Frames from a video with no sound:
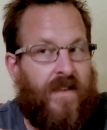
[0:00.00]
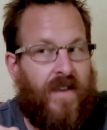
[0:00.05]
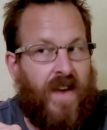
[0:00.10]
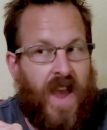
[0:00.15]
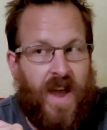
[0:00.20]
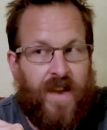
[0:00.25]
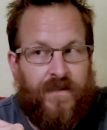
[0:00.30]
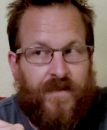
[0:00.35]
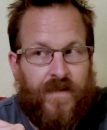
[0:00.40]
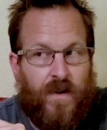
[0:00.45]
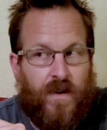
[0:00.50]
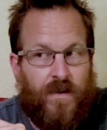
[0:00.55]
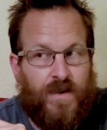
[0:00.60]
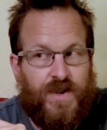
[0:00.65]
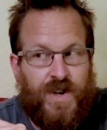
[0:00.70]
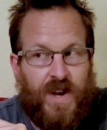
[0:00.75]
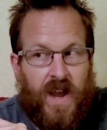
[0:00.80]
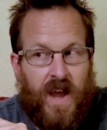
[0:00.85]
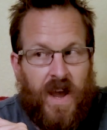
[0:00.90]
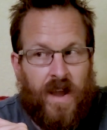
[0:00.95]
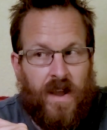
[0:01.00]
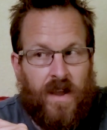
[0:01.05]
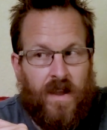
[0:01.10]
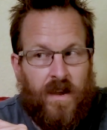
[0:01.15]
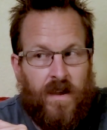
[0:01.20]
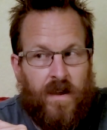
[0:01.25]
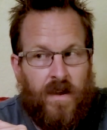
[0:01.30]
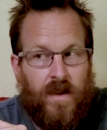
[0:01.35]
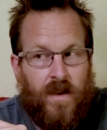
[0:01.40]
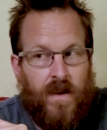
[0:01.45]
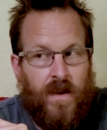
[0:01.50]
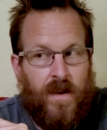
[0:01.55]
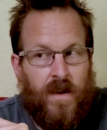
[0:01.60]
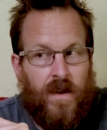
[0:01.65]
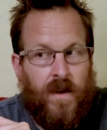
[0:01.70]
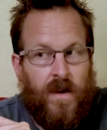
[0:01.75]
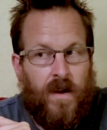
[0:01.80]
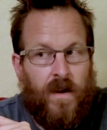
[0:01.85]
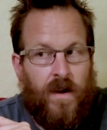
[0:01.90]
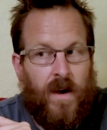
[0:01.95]
a headphone jack,
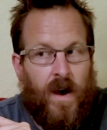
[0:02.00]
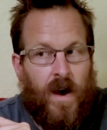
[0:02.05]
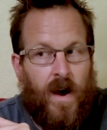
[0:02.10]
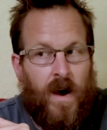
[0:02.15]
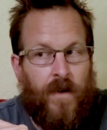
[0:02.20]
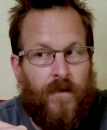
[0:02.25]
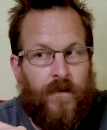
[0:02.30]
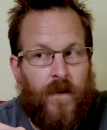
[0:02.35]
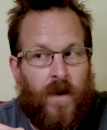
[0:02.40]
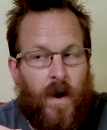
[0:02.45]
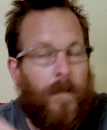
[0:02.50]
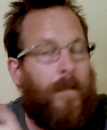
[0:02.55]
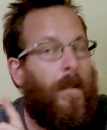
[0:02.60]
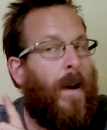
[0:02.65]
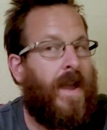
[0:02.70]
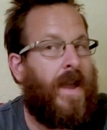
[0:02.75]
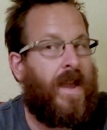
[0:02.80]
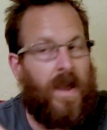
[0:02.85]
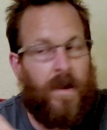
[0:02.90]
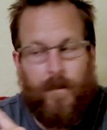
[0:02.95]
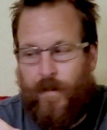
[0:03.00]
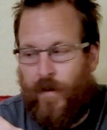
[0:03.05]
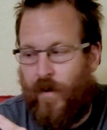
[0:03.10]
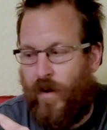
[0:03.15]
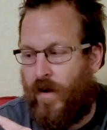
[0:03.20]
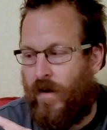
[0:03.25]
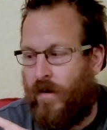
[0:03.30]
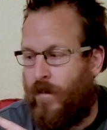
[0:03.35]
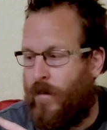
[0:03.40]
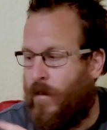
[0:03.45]
a mic input.